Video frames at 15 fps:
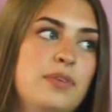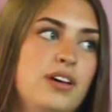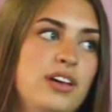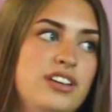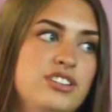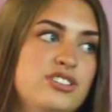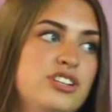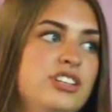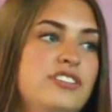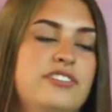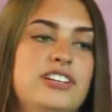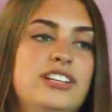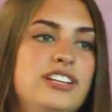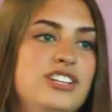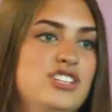entering the
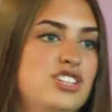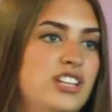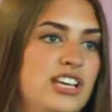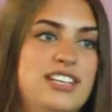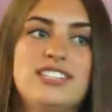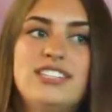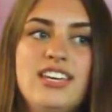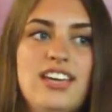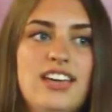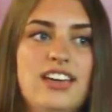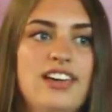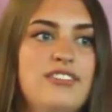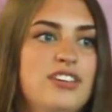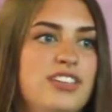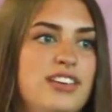village and seeing
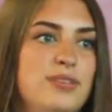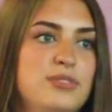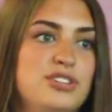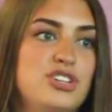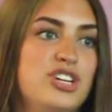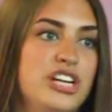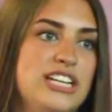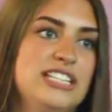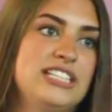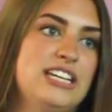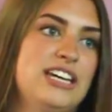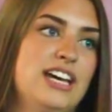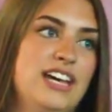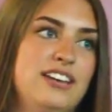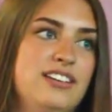everything was
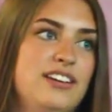crazy. I had